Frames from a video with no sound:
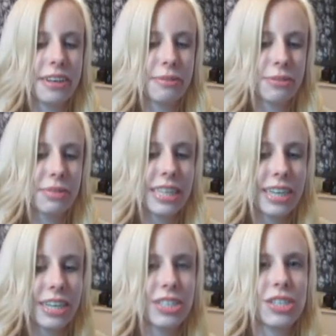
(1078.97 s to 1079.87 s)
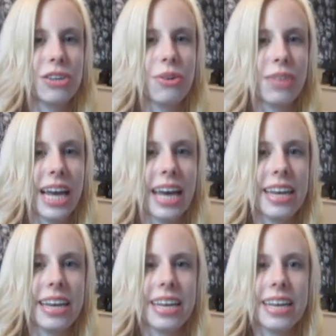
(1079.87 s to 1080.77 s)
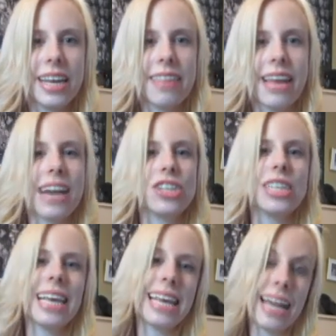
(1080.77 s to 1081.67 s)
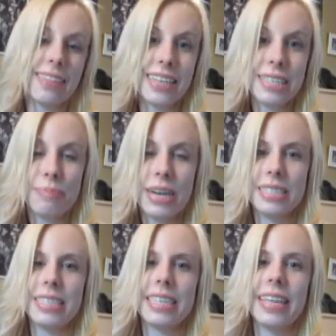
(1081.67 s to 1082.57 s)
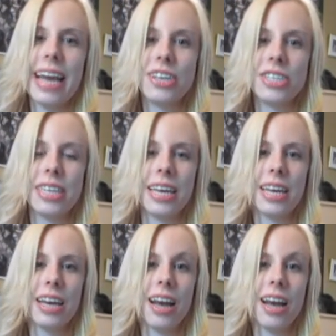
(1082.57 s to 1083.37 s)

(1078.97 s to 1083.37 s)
It was really good to know that they actually get these presents and they actually